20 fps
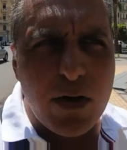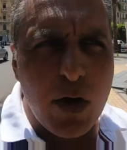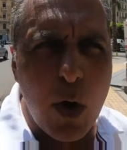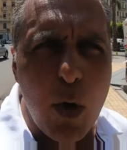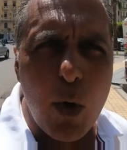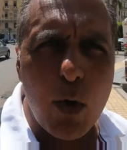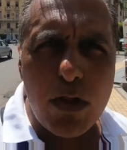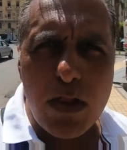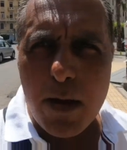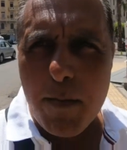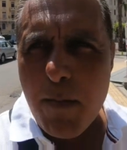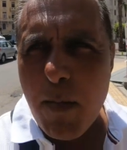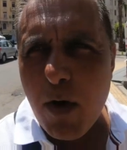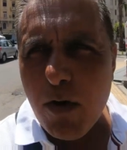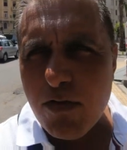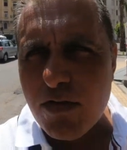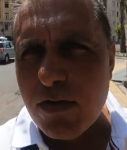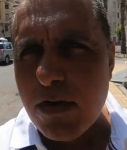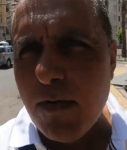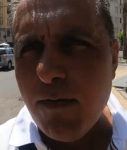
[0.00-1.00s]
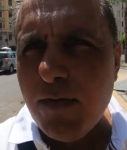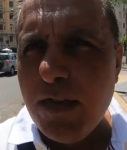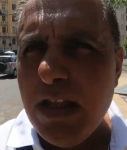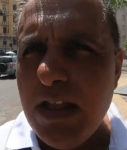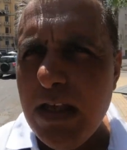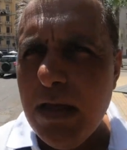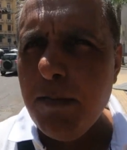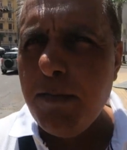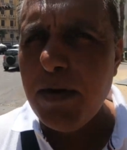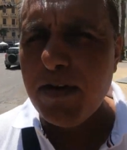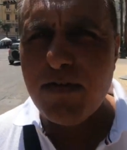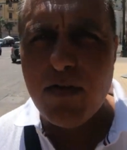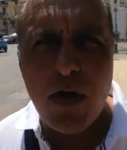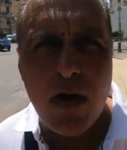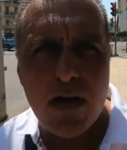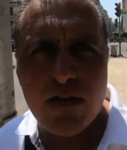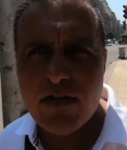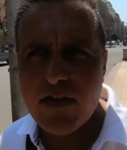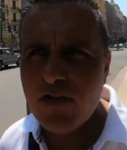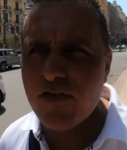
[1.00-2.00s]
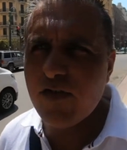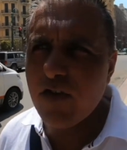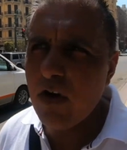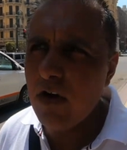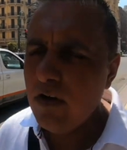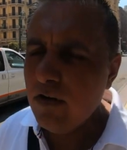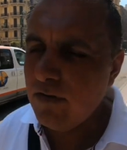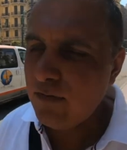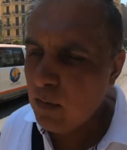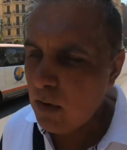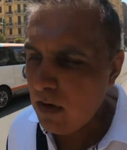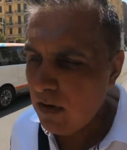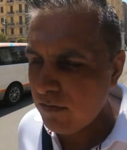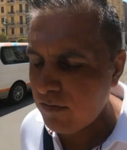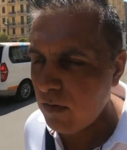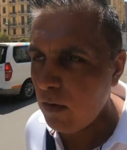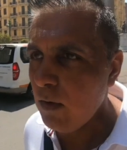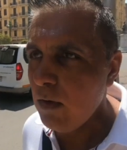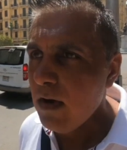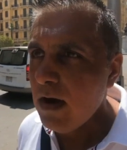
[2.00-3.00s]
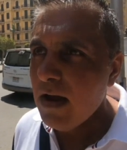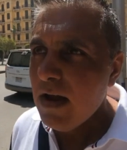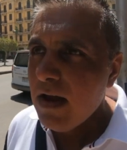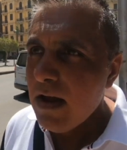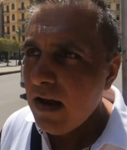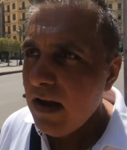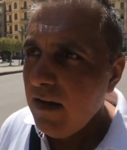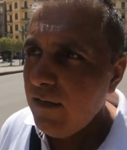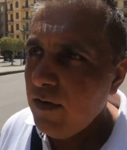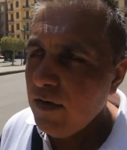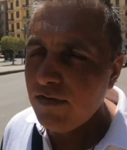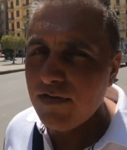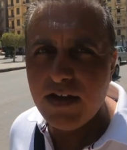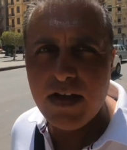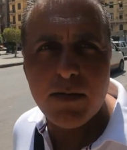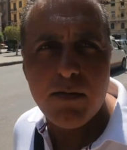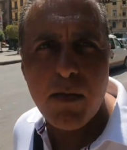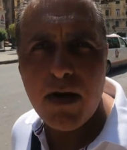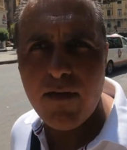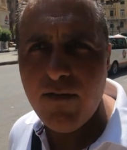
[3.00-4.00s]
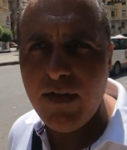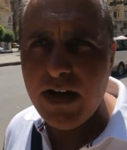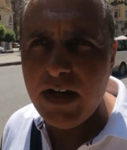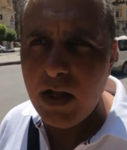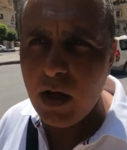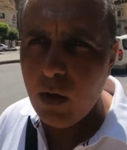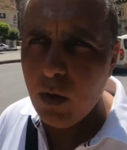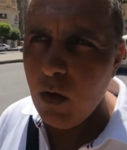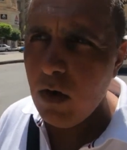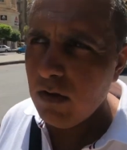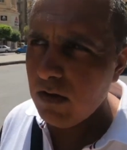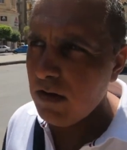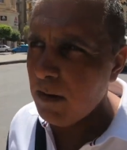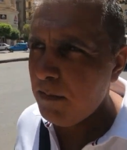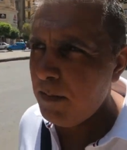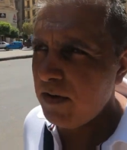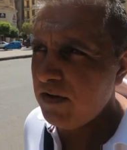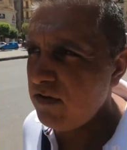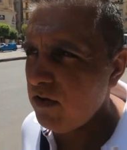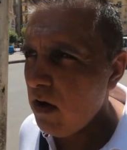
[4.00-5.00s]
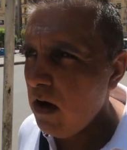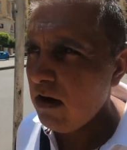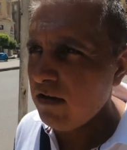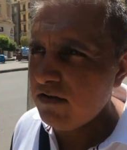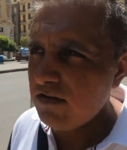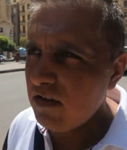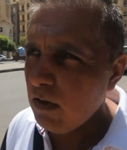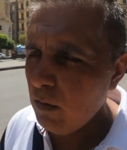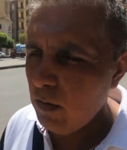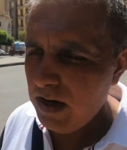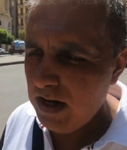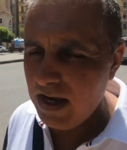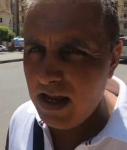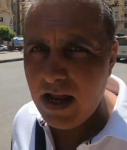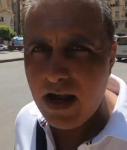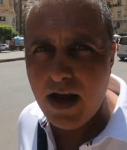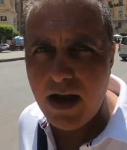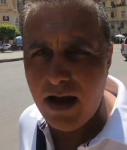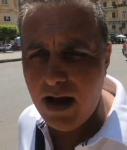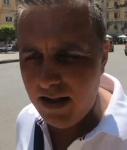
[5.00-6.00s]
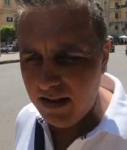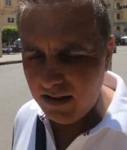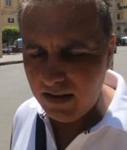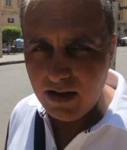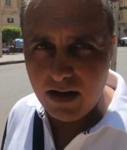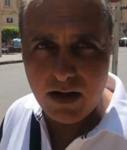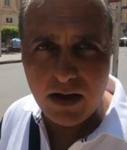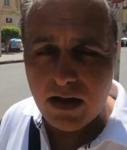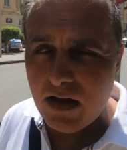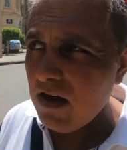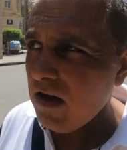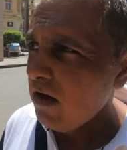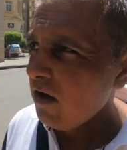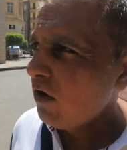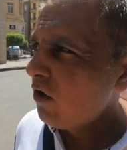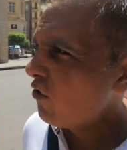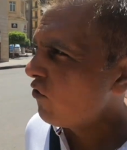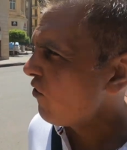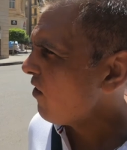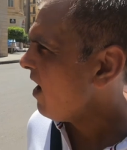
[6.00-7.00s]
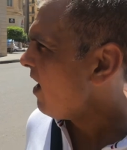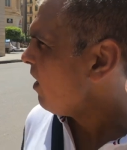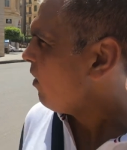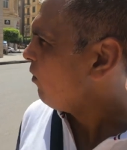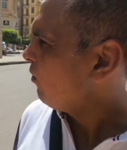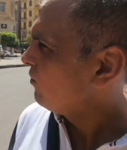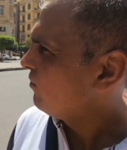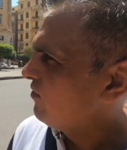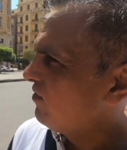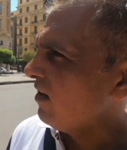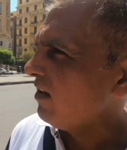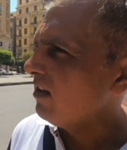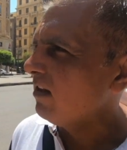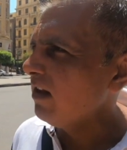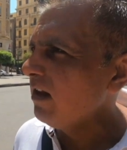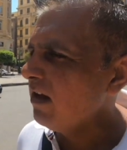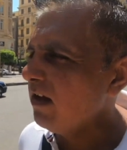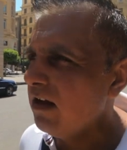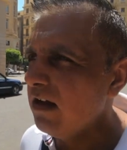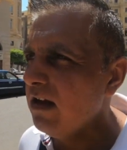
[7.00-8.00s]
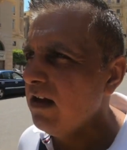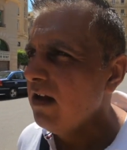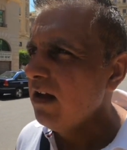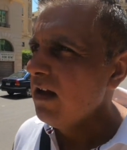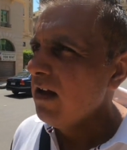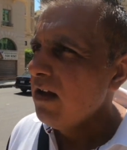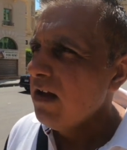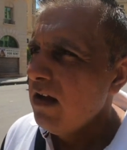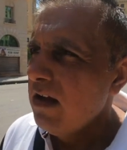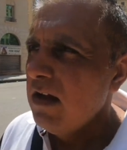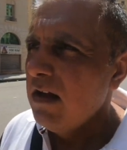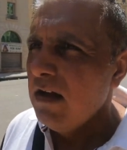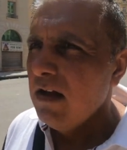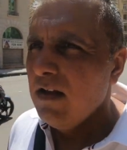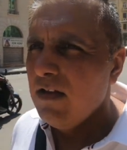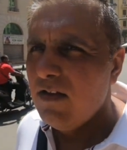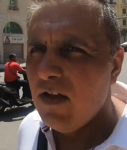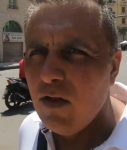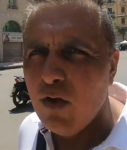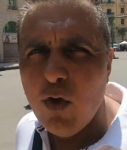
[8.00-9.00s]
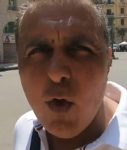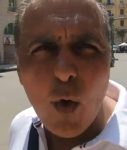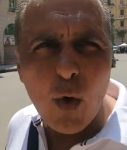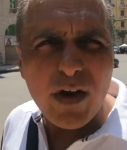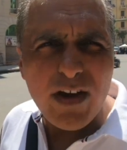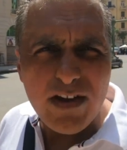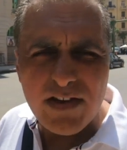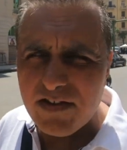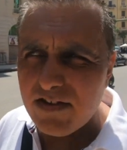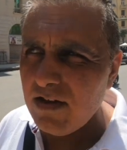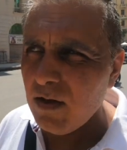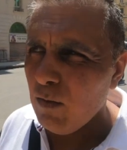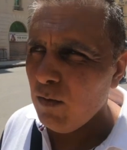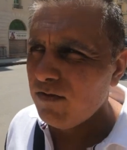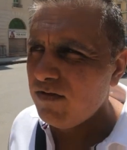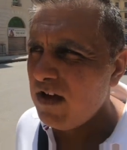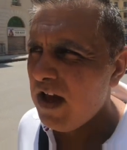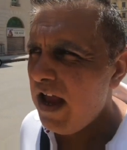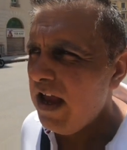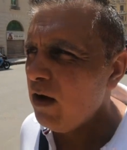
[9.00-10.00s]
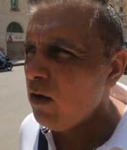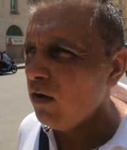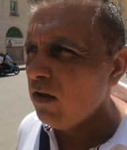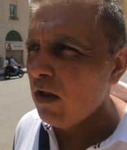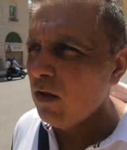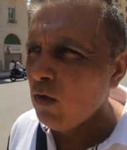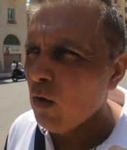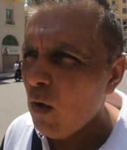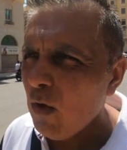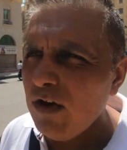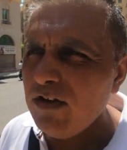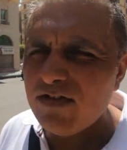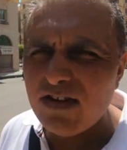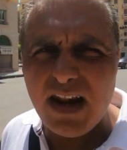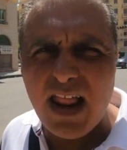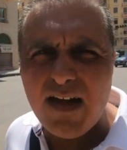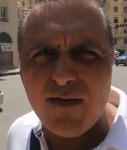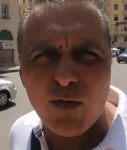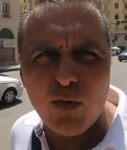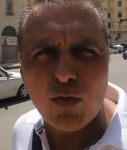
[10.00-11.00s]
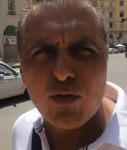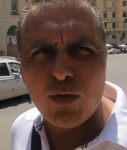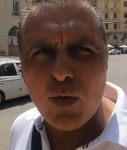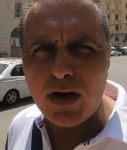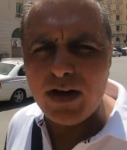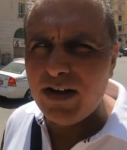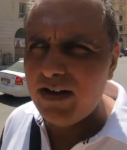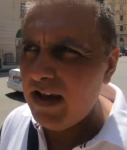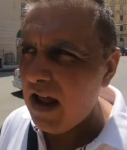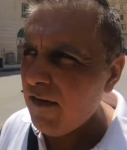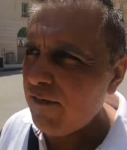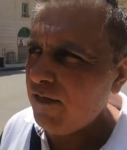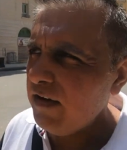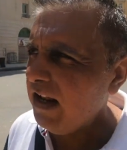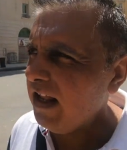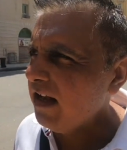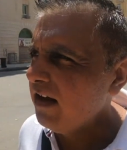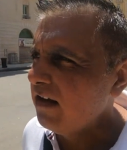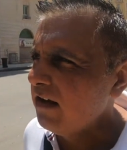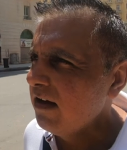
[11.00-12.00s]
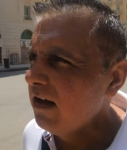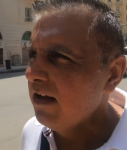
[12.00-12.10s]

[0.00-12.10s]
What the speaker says: told that most of the bazaars are shut as well, so if you see my video on the bazaars that were here and the crowds and the noise that was going on, the noise levels were deafening.